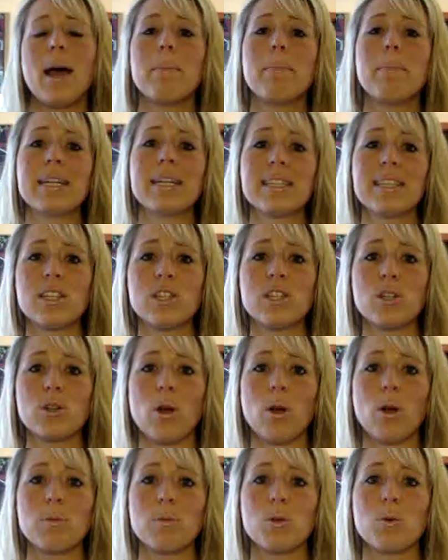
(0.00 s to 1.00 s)
My sister
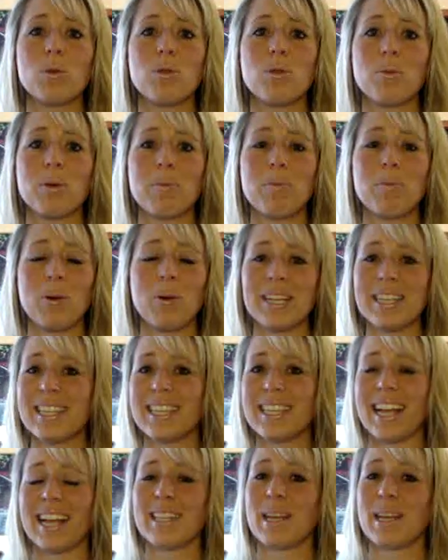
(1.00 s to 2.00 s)
homeschooled three
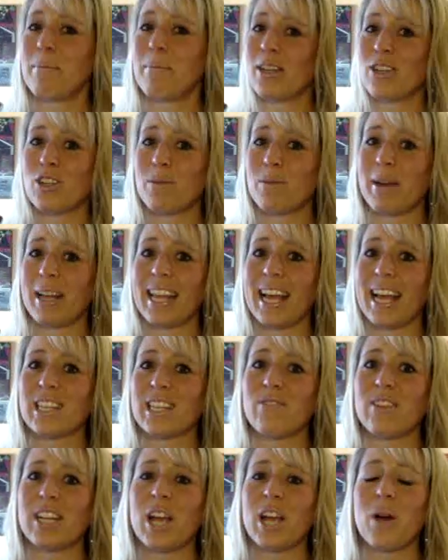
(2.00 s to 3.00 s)
boys, as I mentioned in my
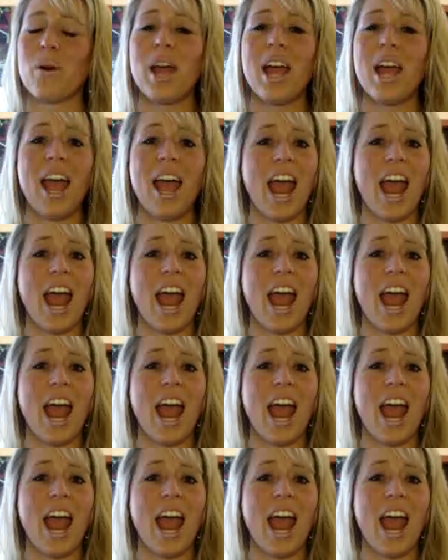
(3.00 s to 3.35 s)
last video,